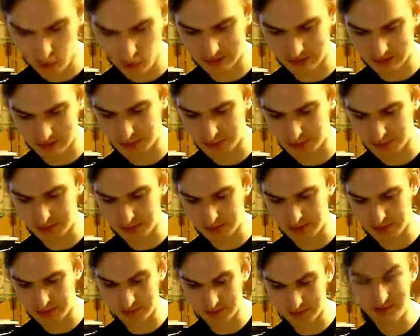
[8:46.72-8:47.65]
is probably,
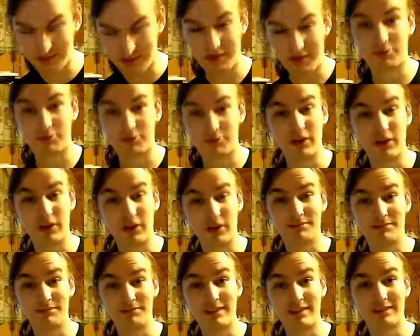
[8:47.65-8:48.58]

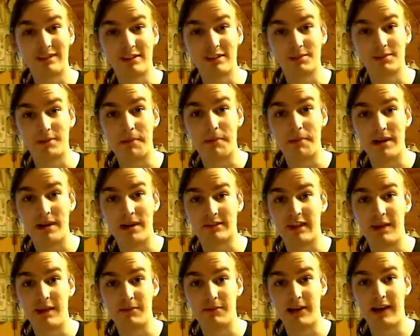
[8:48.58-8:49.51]
this is the best game
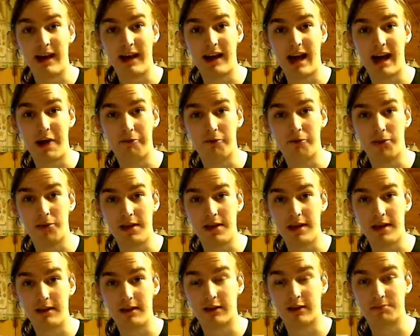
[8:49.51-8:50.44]
that I have for the
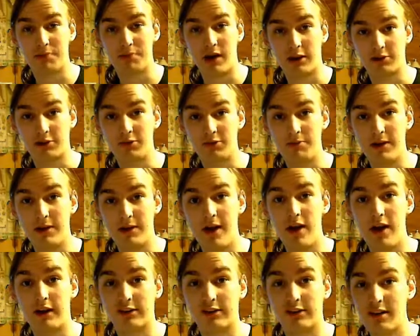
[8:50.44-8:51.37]
Xbox, to be
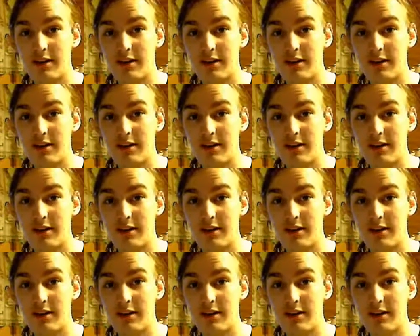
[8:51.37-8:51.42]
honest.